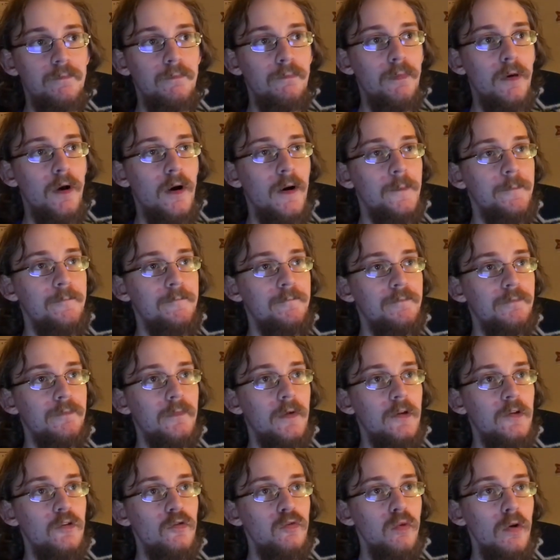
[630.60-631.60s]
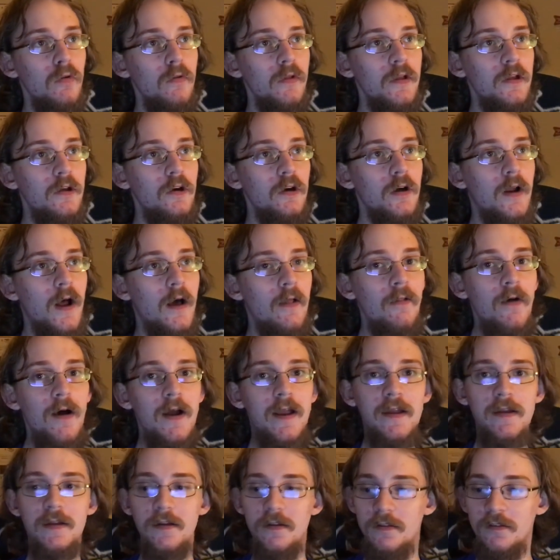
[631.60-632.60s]
But it's really good. I
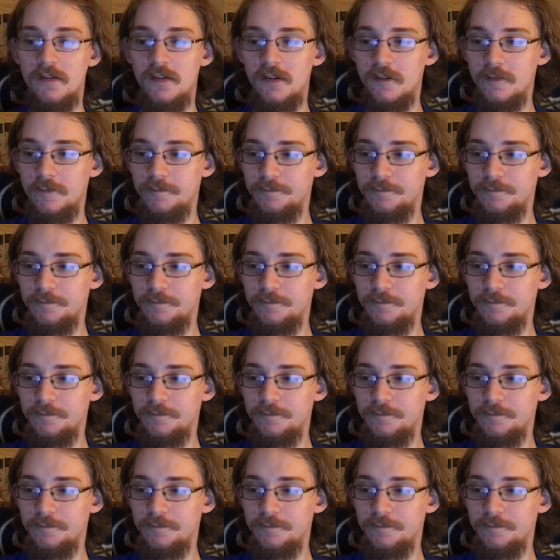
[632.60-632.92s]
like it.